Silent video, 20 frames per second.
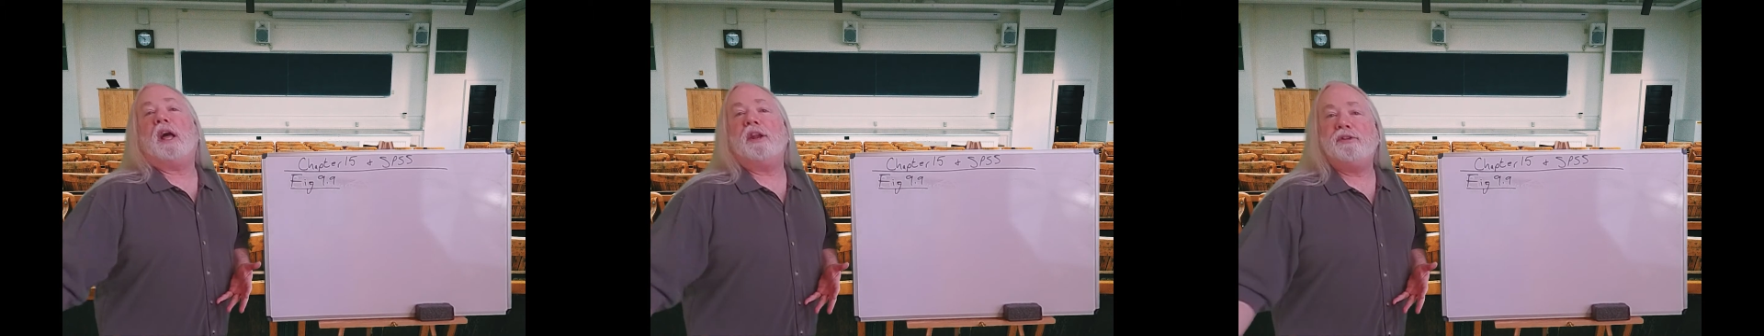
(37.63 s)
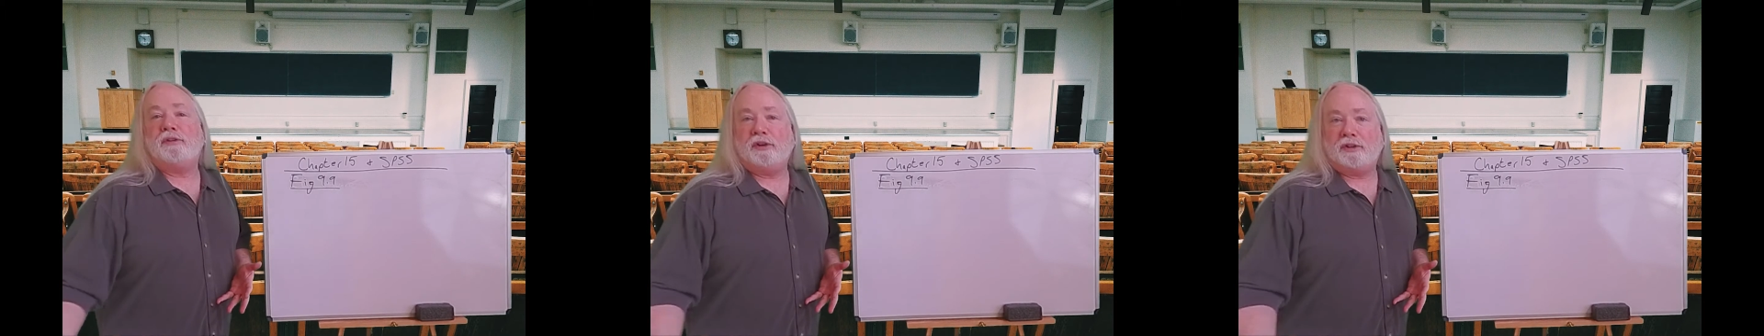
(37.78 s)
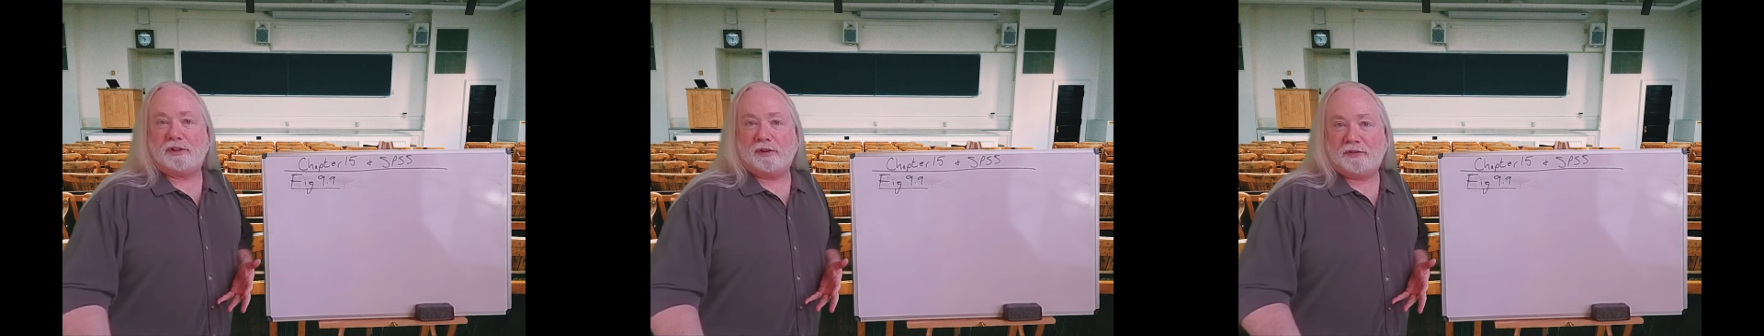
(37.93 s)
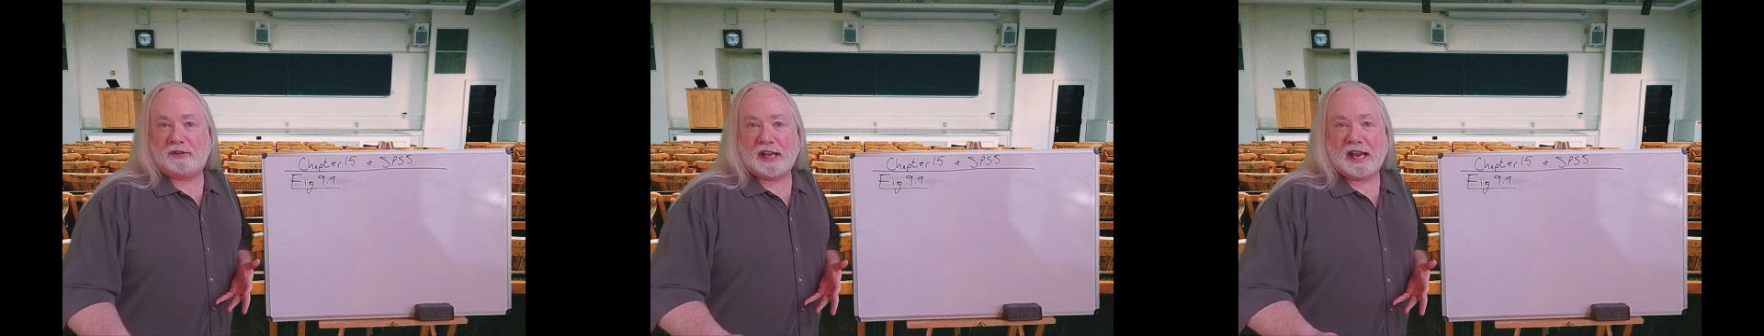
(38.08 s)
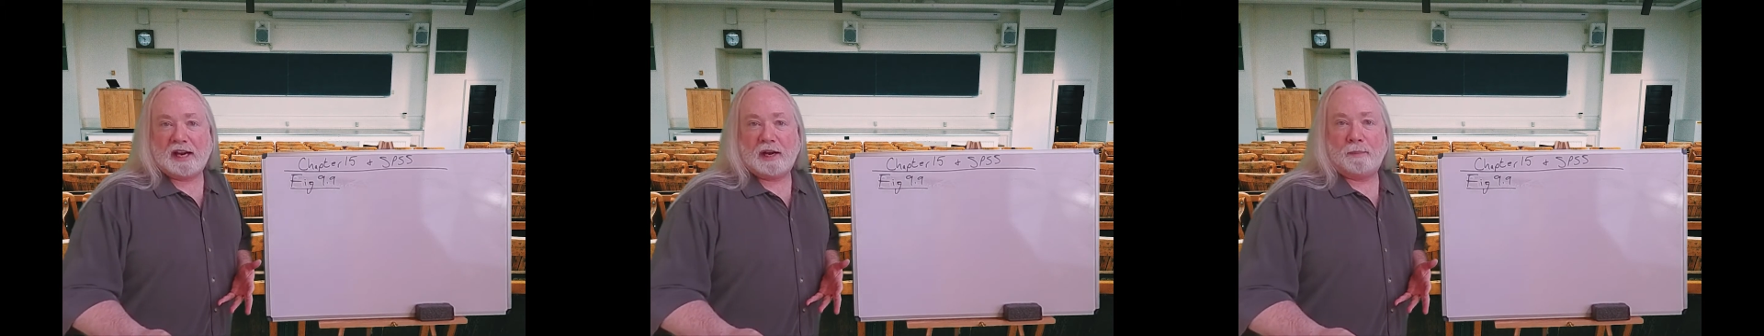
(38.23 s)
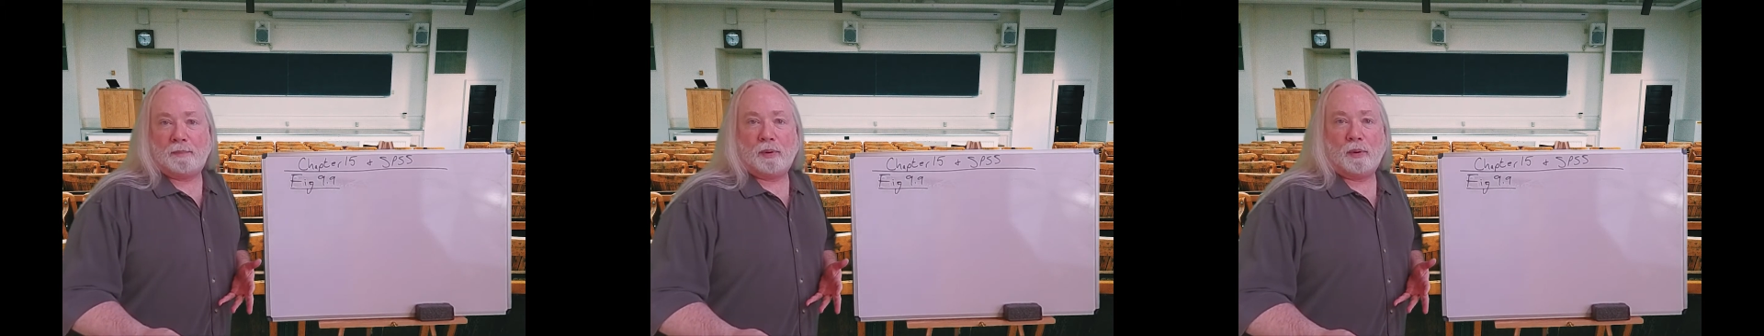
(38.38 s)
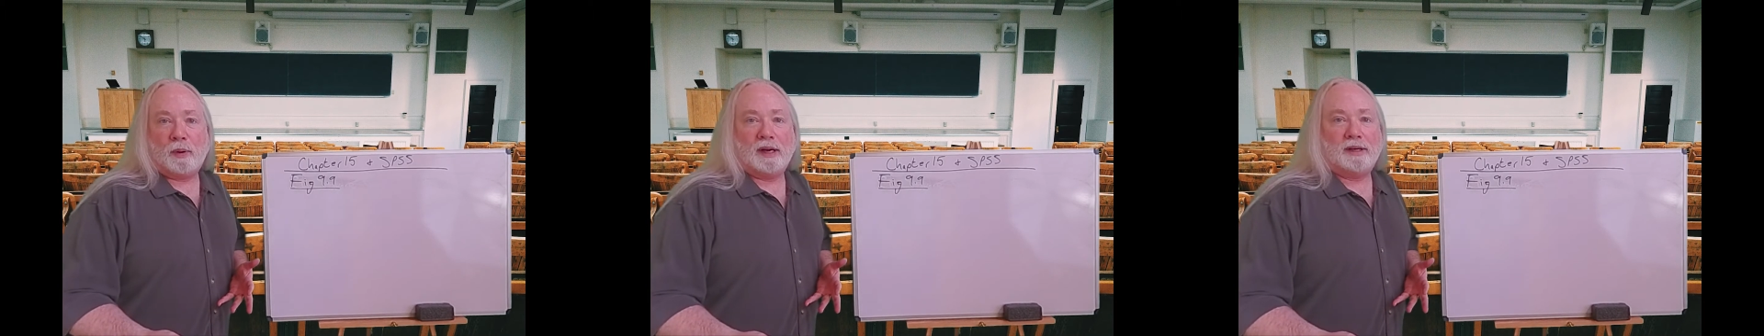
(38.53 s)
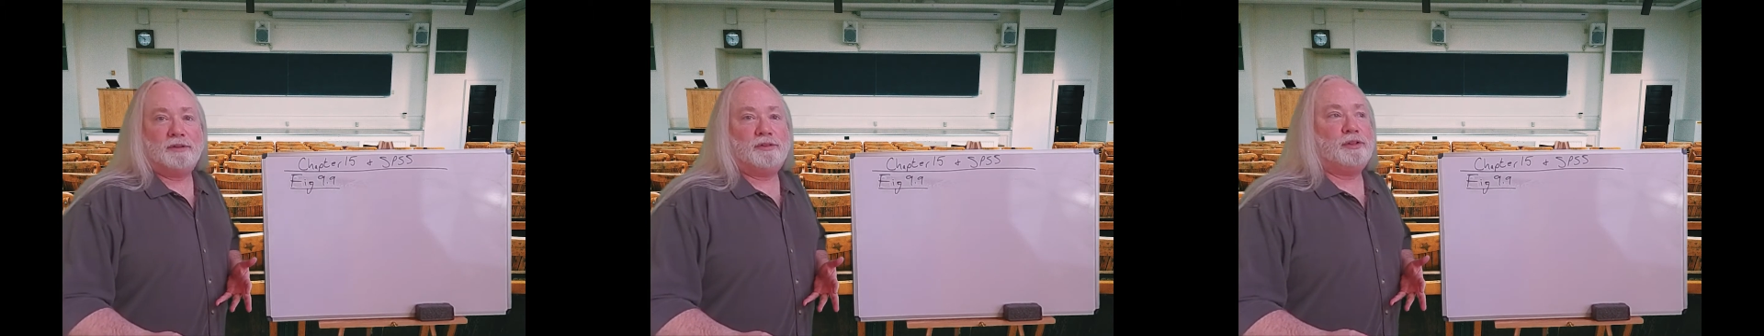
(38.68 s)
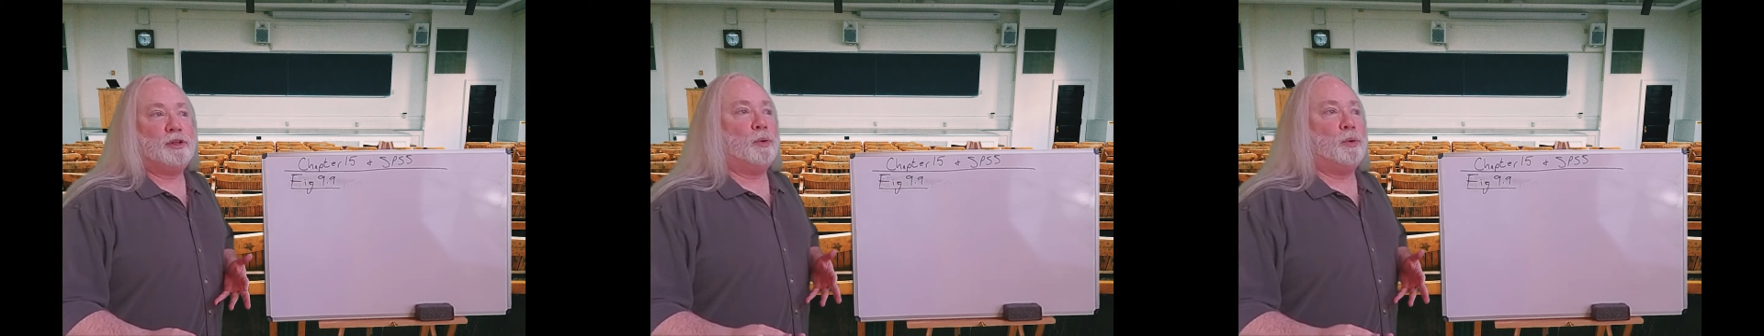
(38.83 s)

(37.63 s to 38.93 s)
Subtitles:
hundreds of data points.